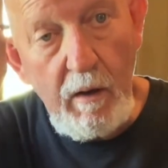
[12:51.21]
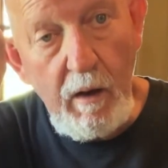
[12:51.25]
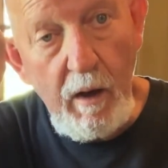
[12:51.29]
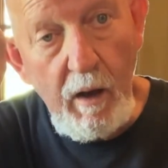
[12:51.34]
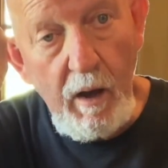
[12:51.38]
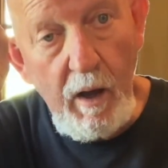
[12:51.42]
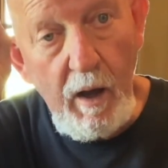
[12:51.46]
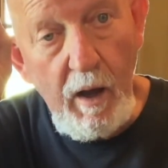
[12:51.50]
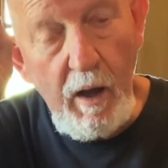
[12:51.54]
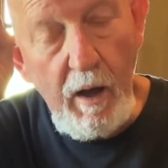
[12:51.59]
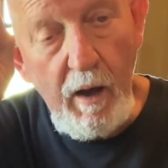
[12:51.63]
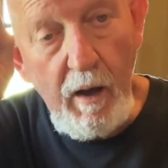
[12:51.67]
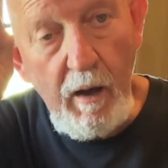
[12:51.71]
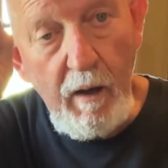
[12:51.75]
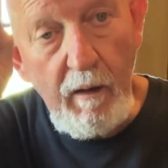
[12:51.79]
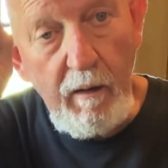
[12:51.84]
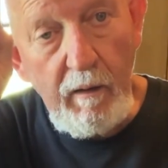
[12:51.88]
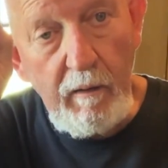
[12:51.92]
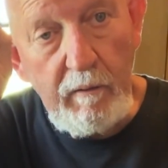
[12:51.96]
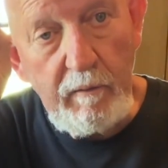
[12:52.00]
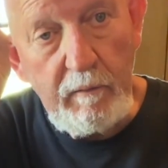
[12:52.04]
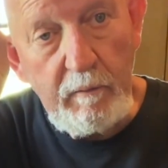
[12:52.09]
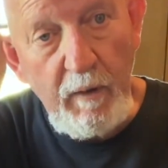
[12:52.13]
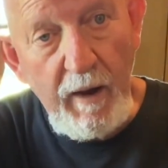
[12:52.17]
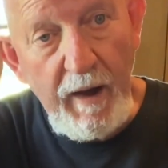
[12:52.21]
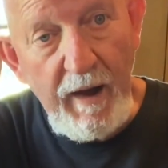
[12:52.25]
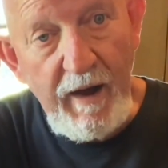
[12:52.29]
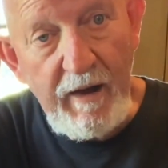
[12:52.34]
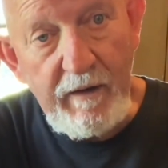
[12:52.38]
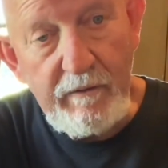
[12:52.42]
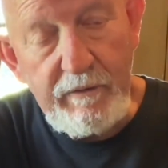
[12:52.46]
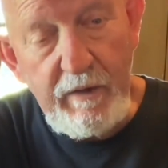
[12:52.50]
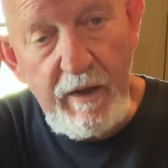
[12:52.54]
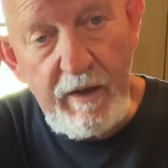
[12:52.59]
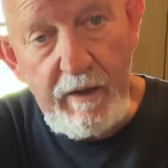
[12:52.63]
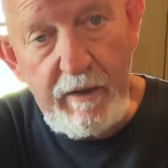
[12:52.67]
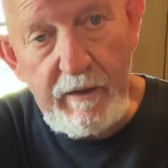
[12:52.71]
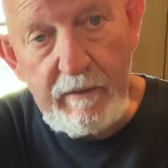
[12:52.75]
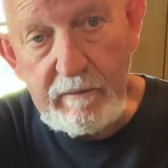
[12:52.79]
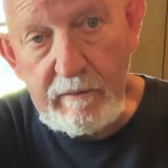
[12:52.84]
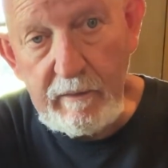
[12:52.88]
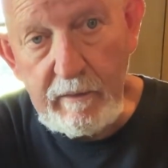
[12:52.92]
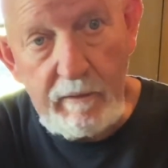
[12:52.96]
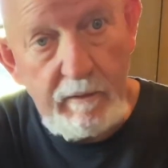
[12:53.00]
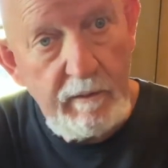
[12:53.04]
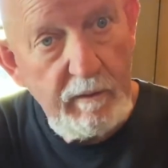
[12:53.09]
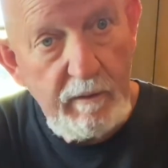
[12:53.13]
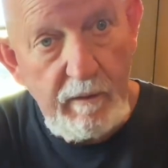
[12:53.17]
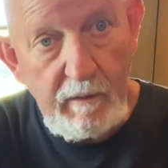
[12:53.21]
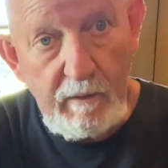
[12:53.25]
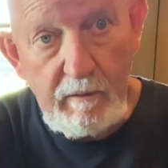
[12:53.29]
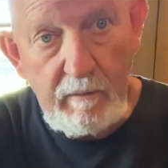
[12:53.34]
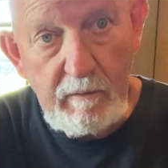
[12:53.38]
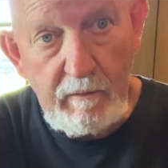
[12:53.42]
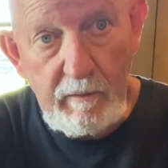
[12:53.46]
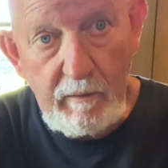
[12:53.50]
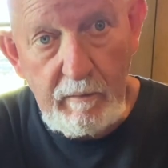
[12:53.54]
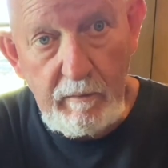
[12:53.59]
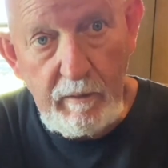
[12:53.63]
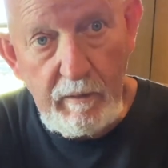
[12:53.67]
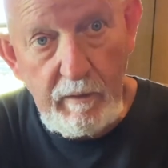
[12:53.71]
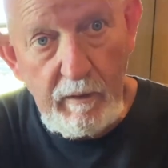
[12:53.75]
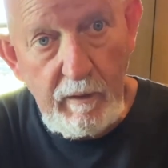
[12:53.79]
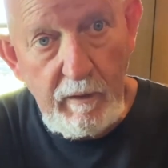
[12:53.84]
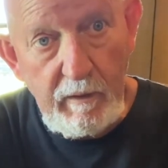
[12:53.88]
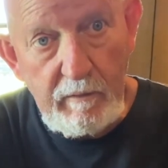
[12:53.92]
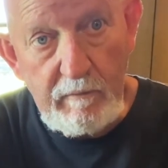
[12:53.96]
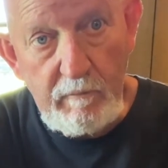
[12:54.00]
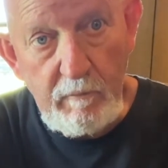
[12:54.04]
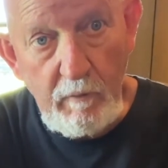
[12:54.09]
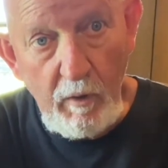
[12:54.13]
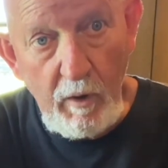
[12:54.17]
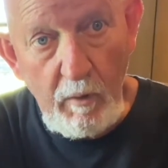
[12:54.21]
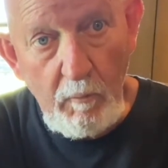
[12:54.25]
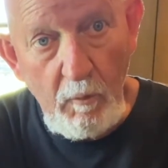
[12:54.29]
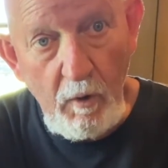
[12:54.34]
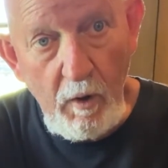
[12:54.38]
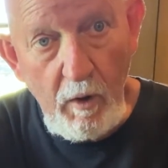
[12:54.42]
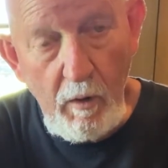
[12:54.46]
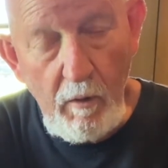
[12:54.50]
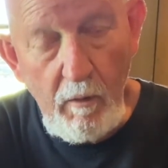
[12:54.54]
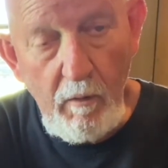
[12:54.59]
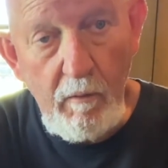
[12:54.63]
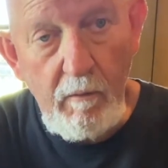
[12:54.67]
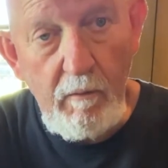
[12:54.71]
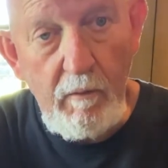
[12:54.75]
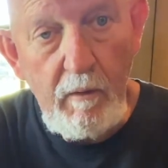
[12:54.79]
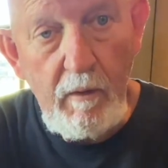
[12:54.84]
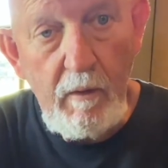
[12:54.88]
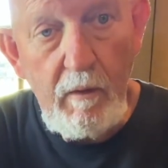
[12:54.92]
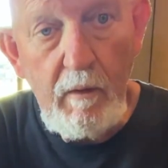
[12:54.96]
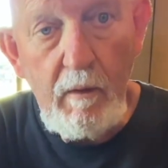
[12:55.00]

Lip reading: I've hit, drum roll,